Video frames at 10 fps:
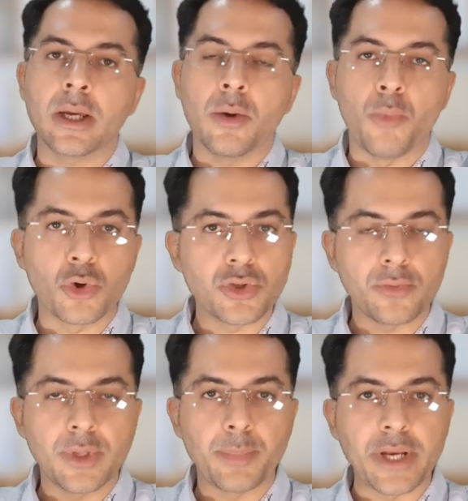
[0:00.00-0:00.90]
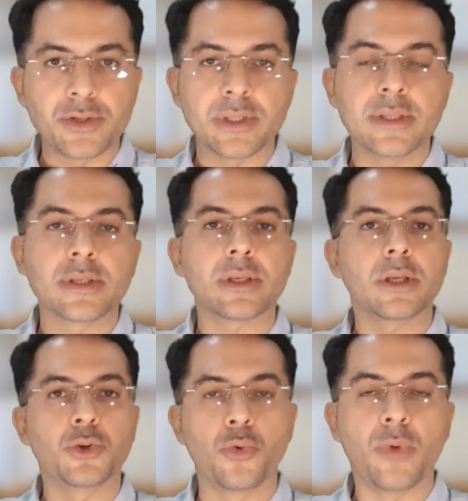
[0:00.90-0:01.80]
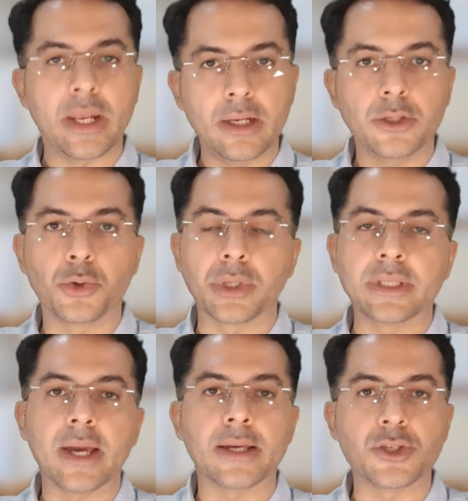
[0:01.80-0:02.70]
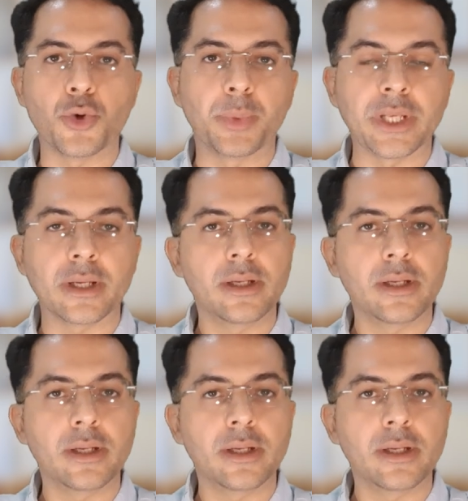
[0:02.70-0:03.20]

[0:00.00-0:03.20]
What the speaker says: Most of the patients do well during the ICU period.